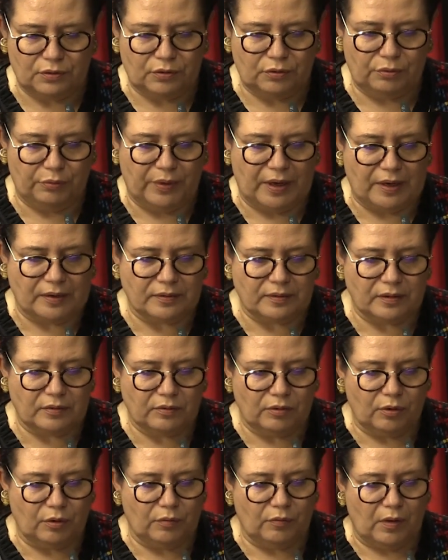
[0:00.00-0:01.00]

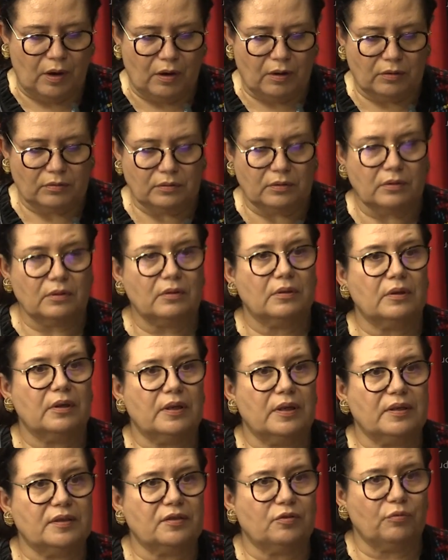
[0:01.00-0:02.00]
created around
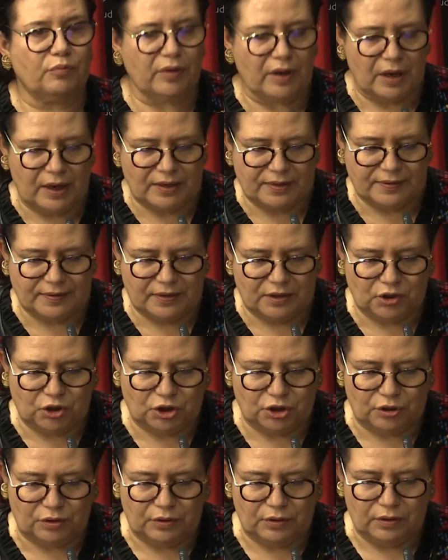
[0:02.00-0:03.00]
its
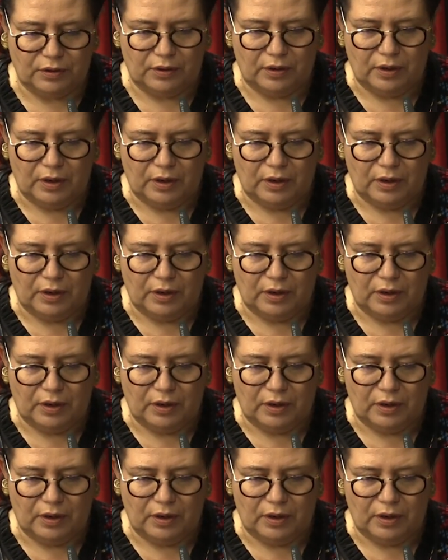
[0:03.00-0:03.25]
realization